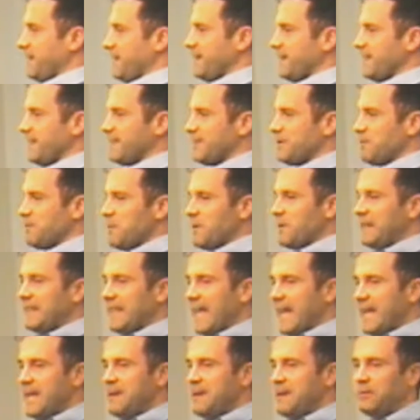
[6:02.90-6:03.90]
because we were
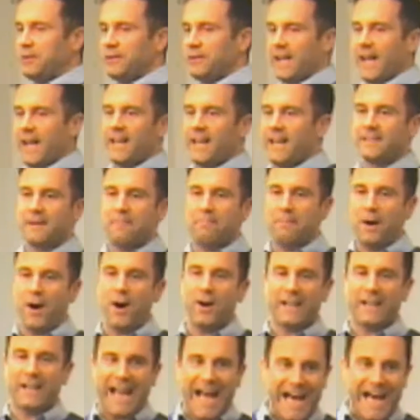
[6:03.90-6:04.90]
labeled as
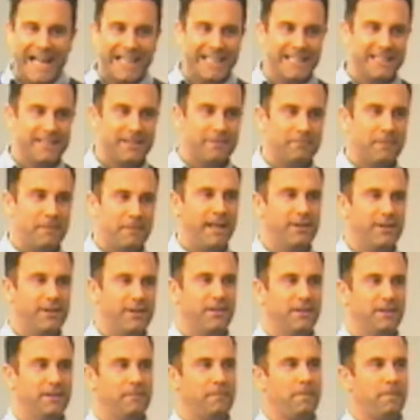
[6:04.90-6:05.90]
Mark and
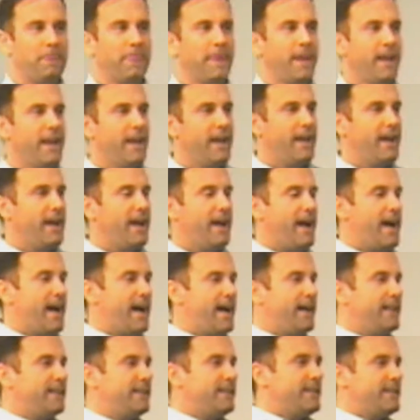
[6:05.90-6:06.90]
Michael,
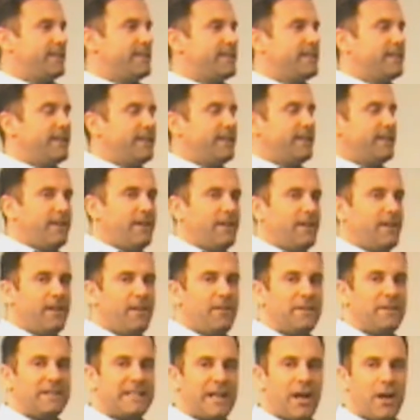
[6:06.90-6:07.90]
and
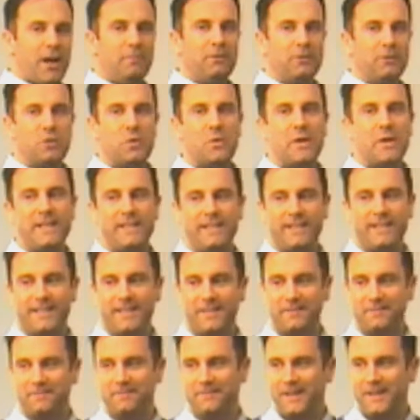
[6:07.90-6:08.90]
the terrible
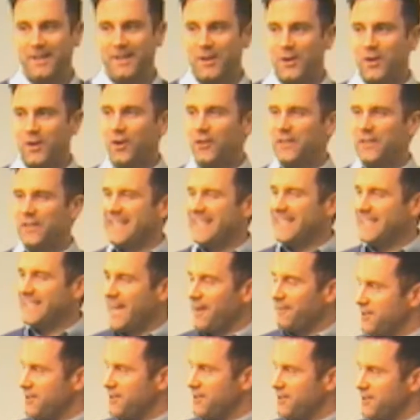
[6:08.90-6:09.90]
twins, or the
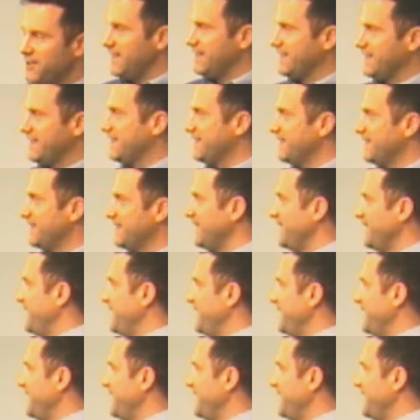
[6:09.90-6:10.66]
savages.